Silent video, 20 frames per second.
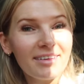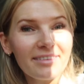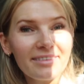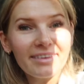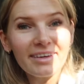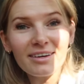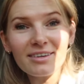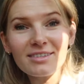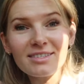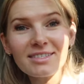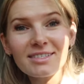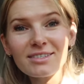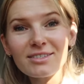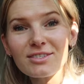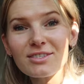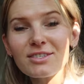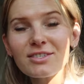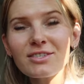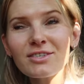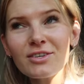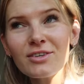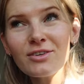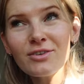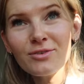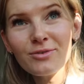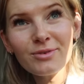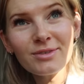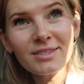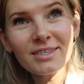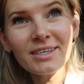they're still
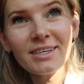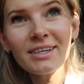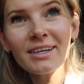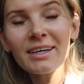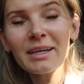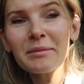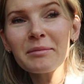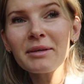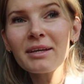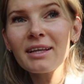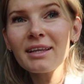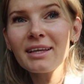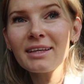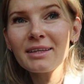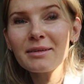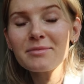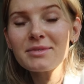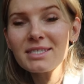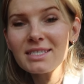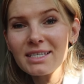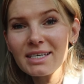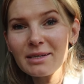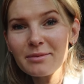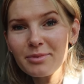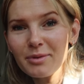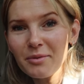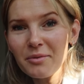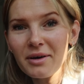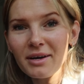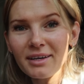snoozing and I'm gonna let them sleep
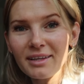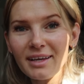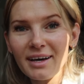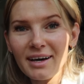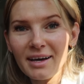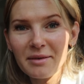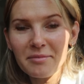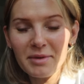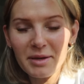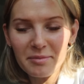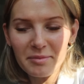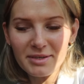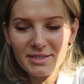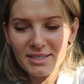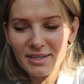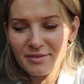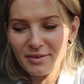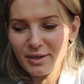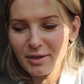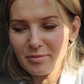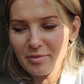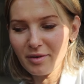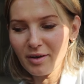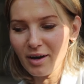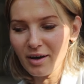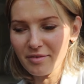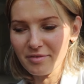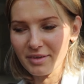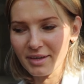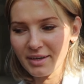while I make myself a cup of
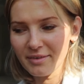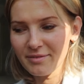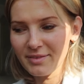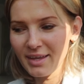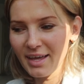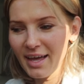coffee.